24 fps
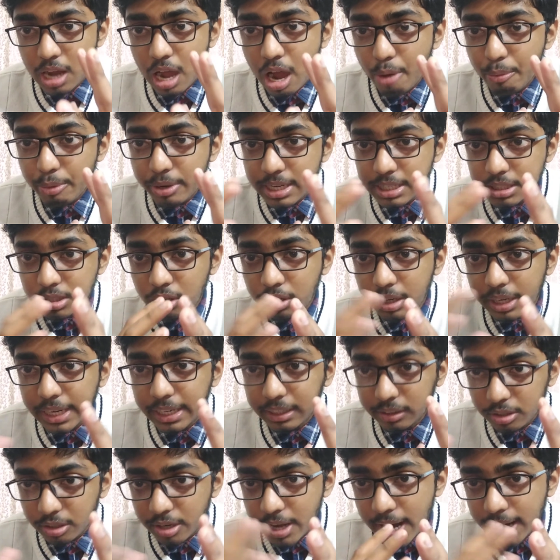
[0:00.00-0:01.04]
how it is all
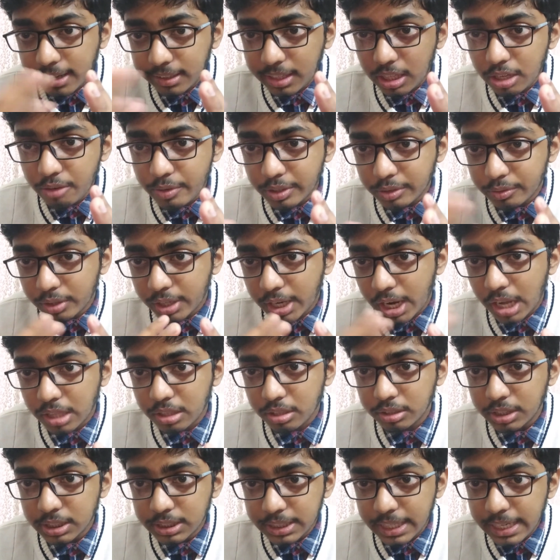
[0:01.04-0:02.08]
interacting with one
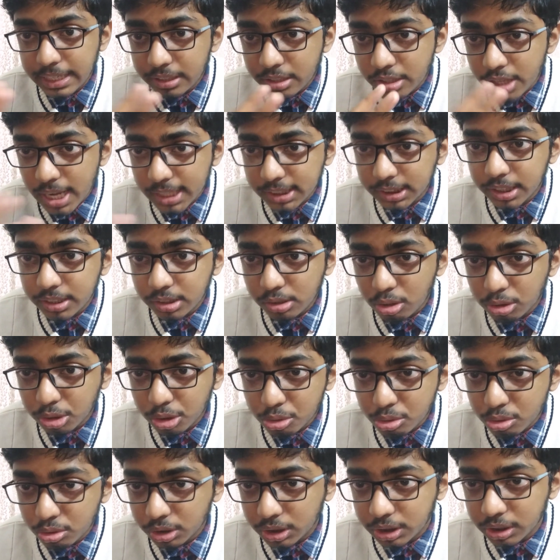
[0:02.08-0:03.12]
another. This interaction is also
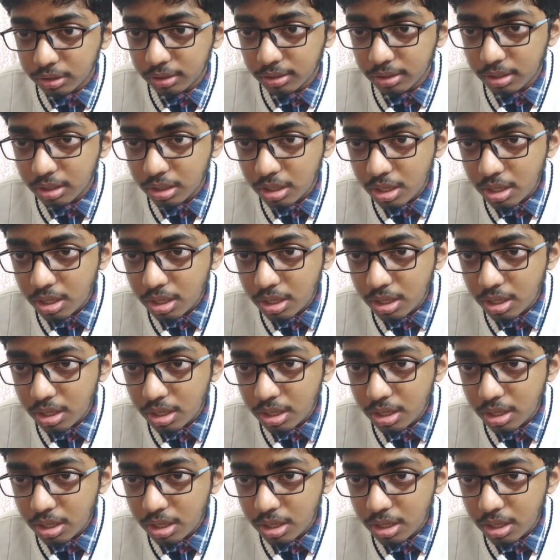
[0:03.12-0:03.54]
crucial.